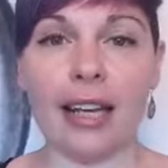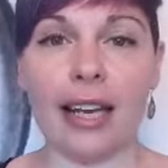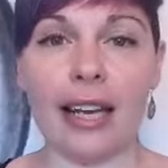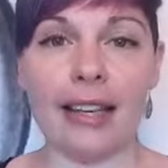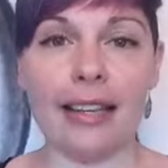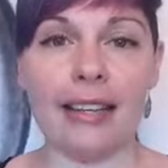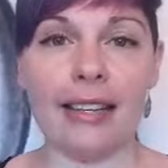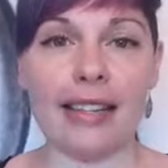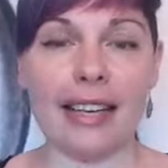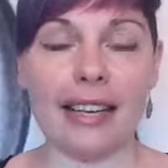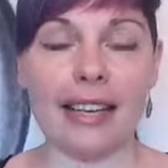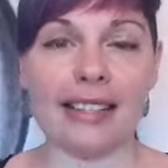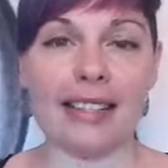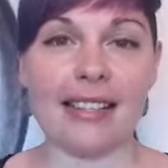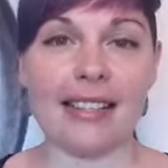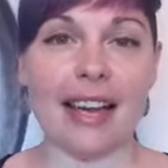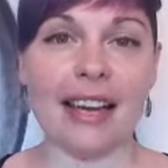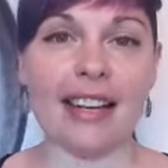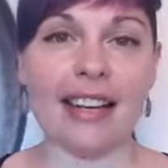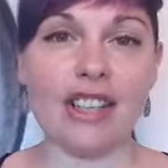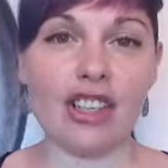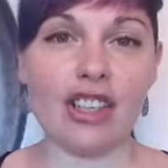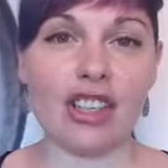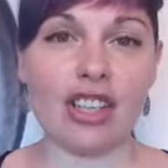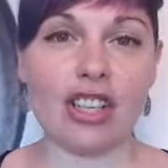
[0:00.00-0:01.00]
And as
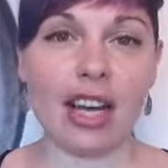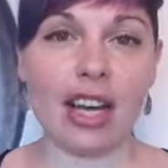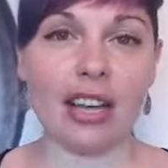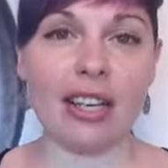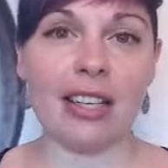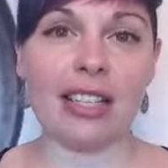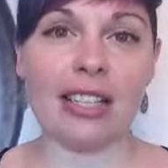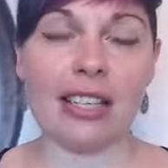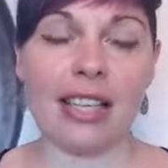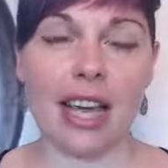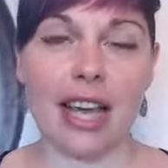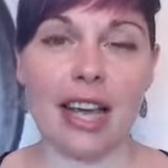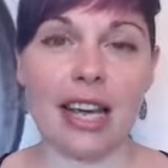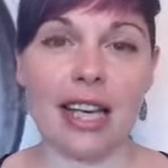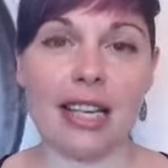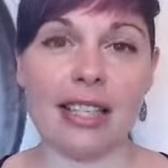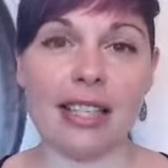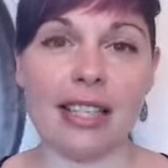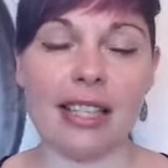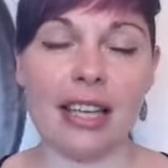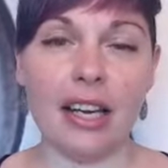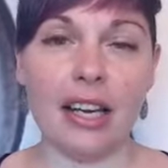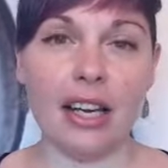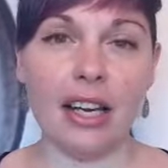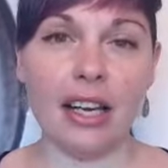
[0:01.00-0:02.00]
Einstein
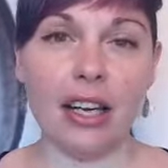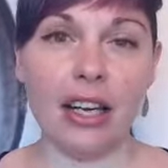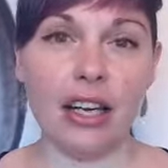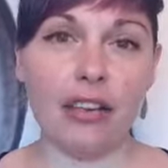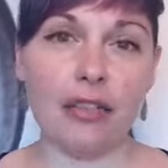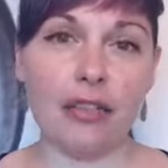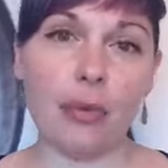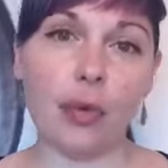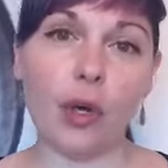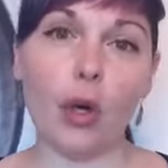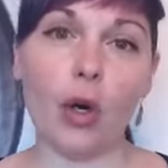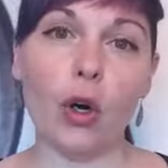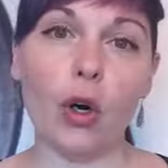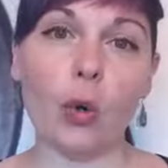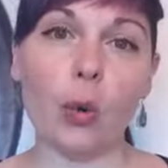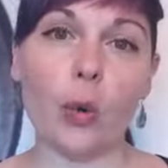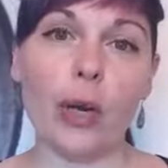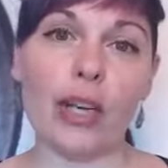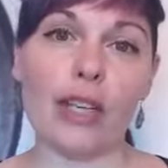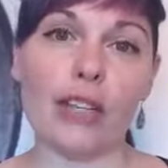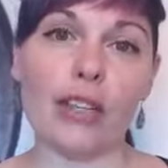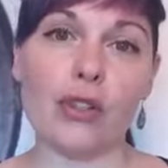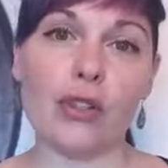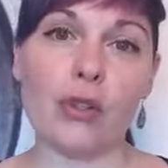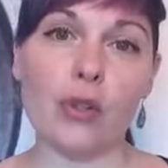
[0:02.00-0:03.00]
says, if we
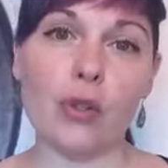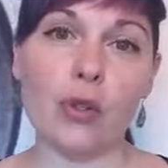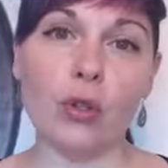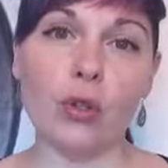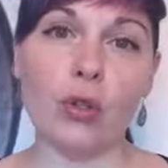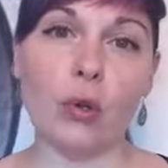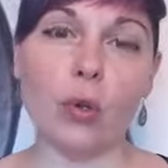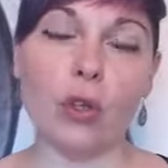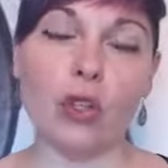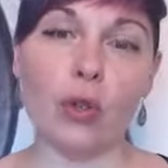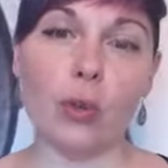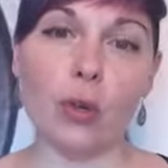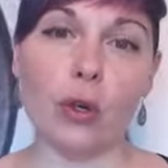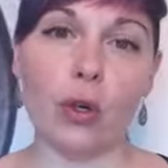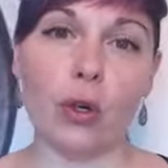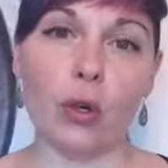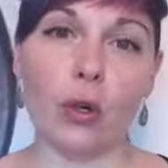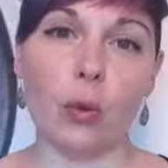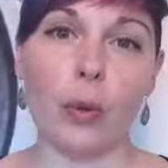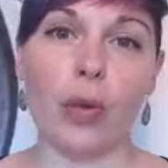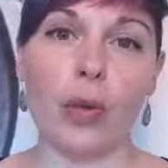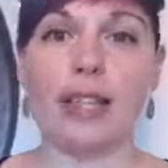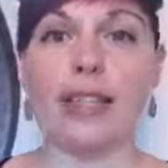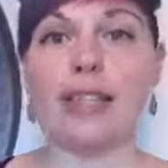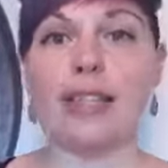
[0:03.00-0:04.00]
always do what we
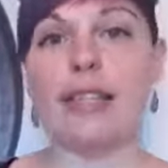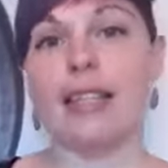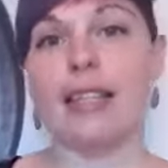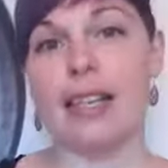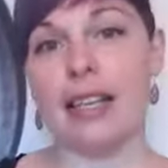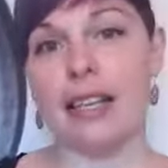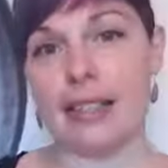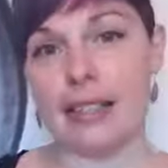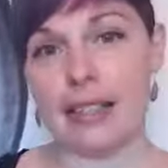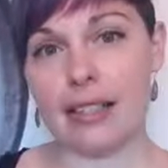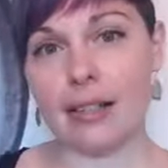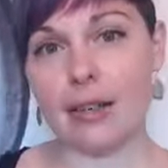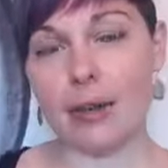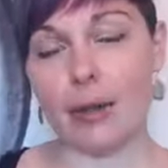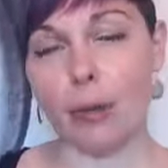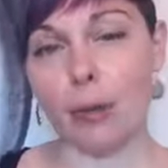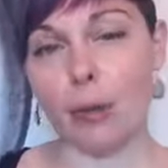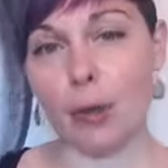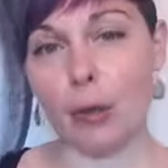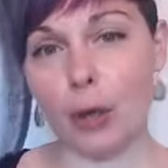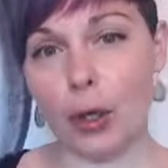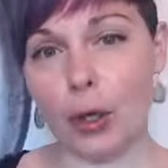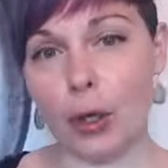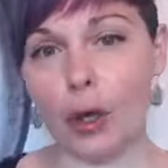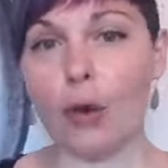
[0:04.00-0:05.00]
always did,
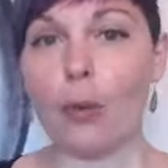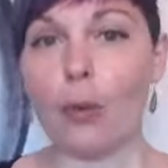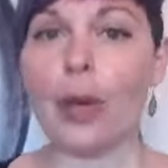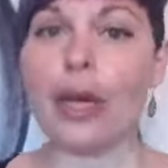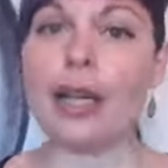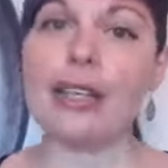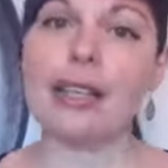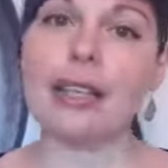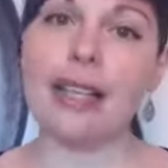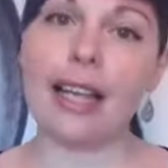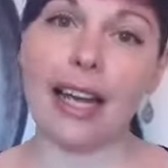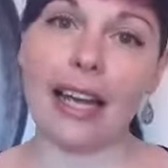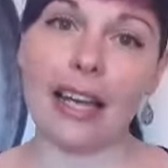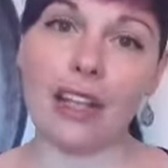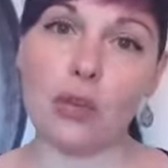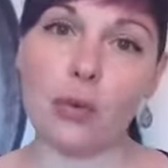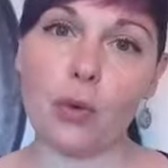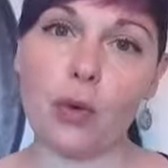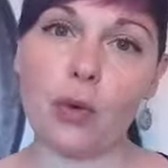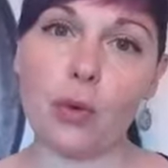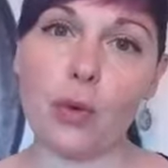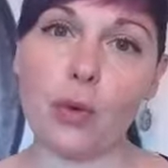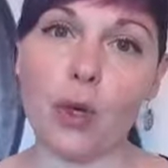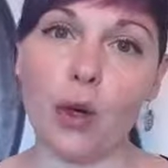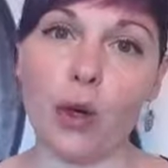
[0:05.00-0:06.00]
we will always get
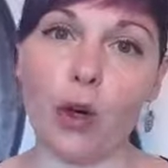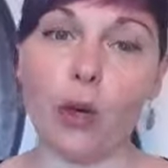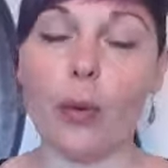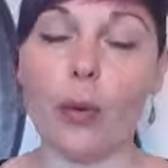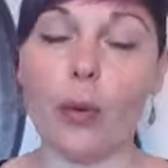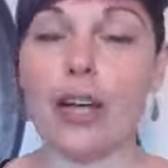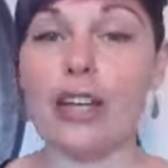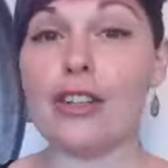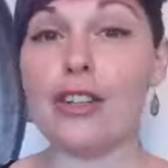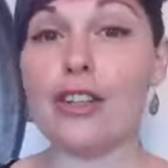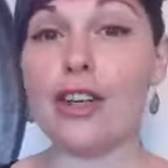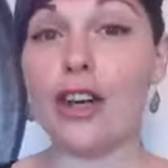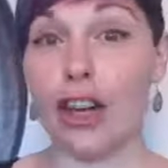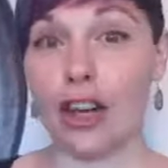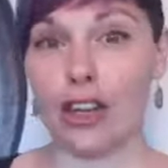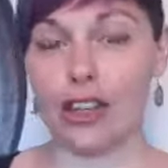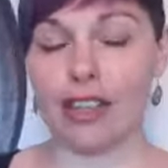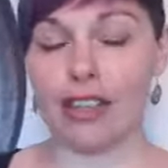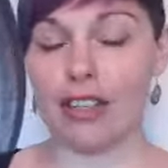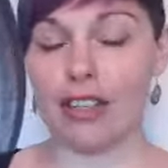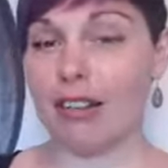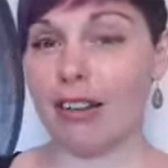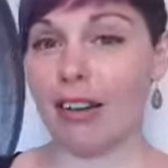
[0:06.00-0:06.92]
what we always got.